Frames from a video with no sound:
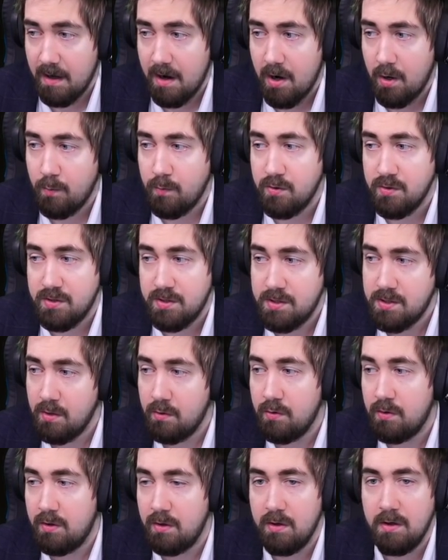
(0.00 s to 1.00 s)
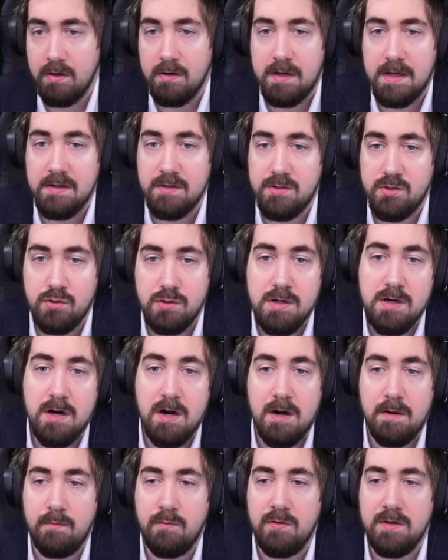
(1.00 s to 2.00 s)
Armor so good. Look how strong
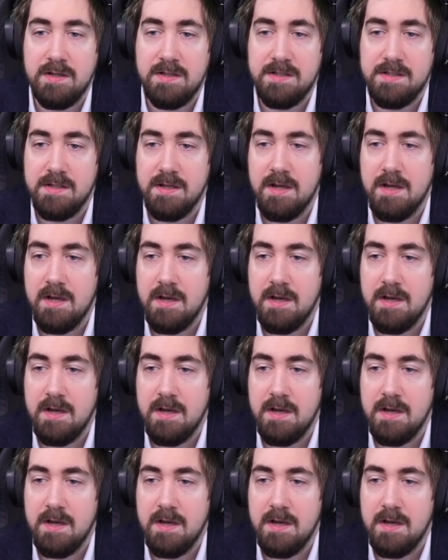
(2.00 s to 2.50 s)
armor is.